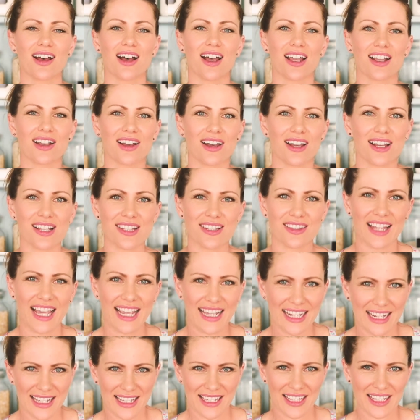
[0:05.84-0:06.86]
Hi guys,
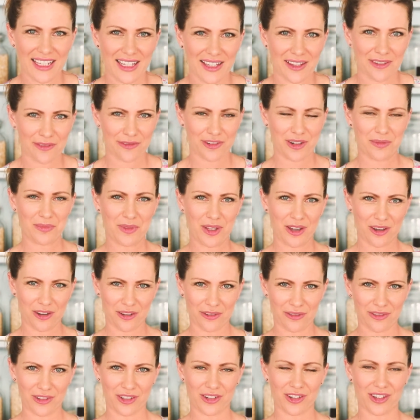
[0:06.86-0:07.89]
Lainey here from the Whole
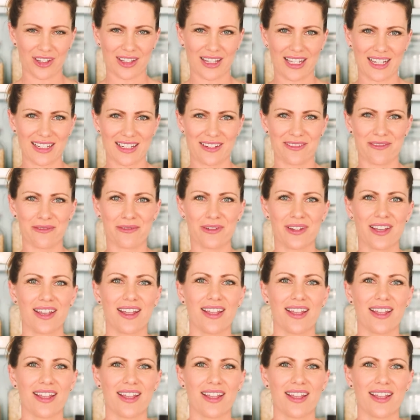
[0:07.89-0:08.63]
Food Collective.